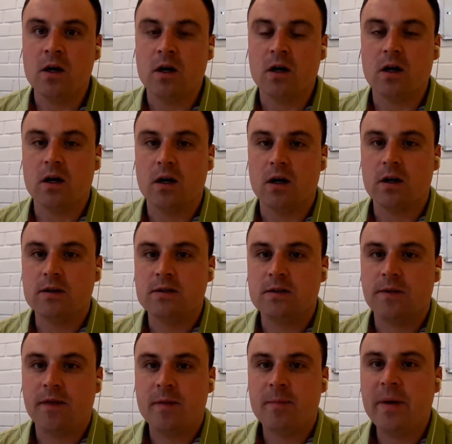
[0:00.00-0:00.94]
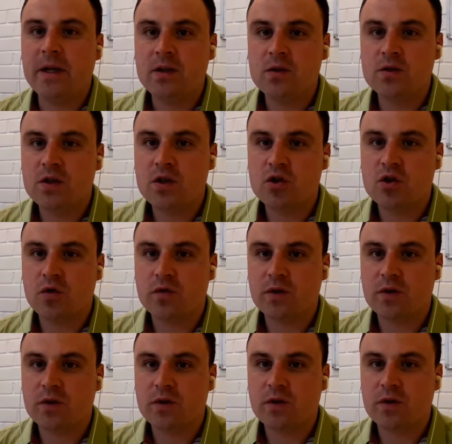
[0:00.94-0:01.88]
The main usage
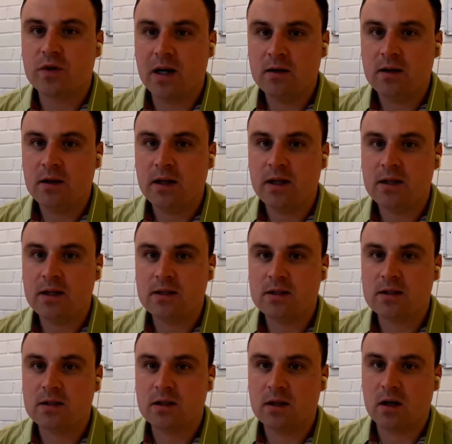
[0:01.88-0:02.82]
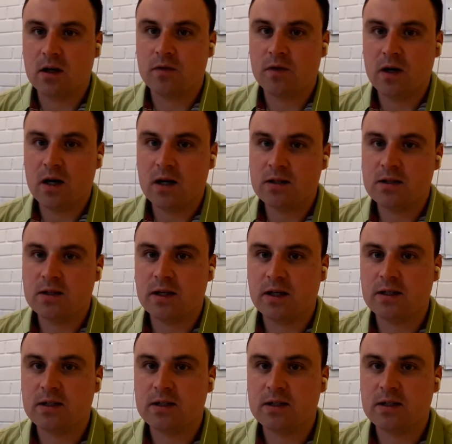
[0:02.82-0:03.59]
of gonna is, of course,